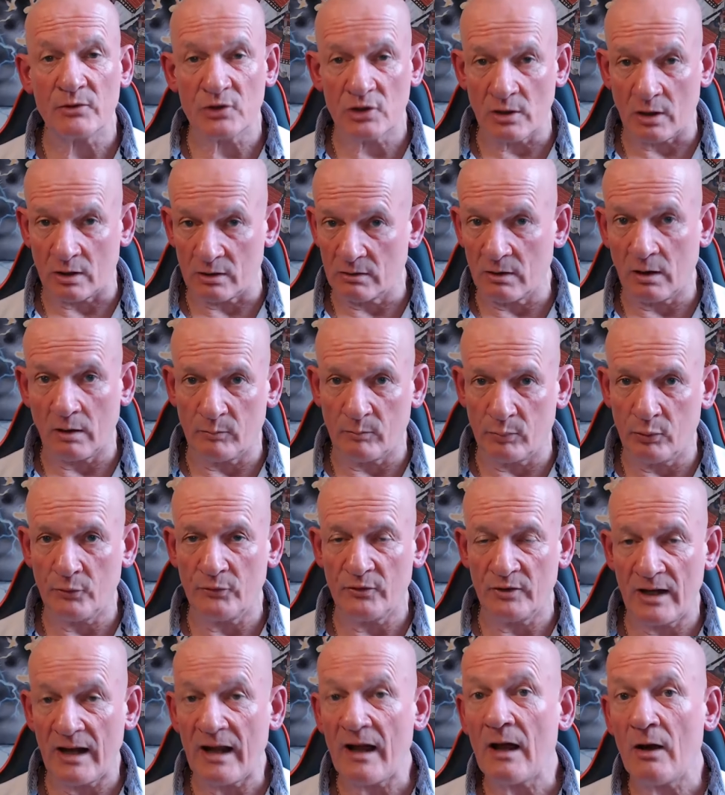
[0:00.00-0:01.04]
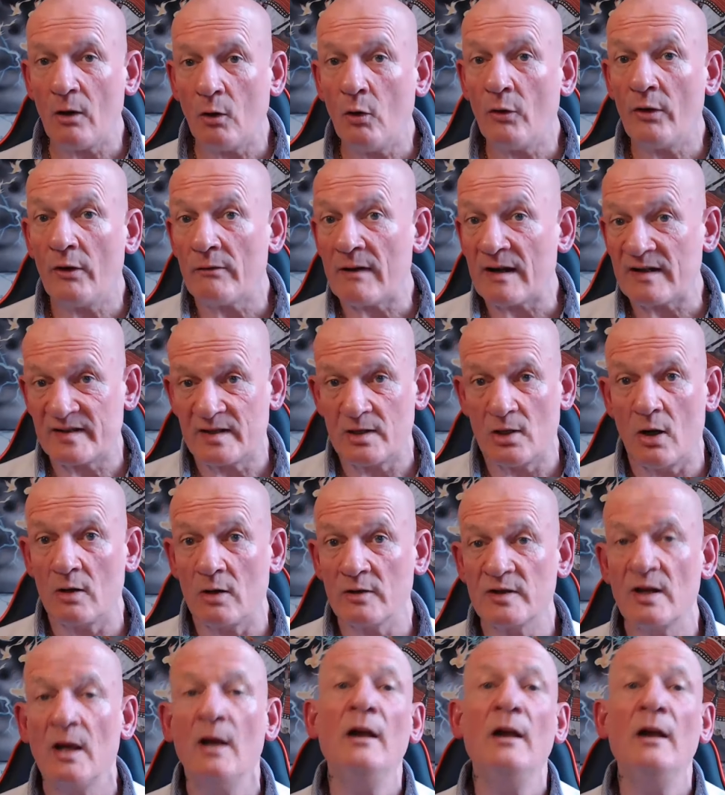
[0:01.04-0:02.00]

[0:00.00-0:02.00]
I'll put the other SERs.